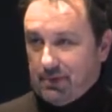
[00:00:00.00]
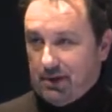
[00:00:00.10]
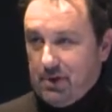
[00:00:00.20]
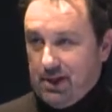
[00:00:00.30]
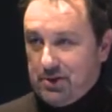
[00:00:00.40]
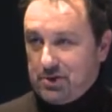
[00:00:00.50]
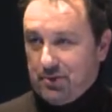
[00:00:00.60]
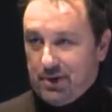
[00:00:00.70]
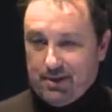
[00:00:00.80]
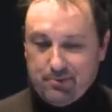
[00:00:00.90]
I really enjoy
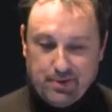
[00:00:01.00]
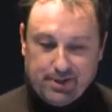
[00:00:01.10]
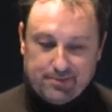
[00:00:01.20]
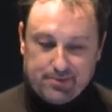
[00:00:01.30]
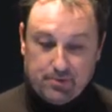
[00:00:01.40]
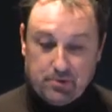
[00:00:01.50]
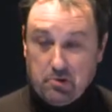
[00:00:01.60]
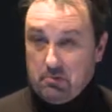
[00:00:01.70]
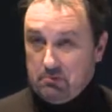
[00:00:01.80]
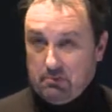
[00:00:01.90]
what I'm doing. So you know,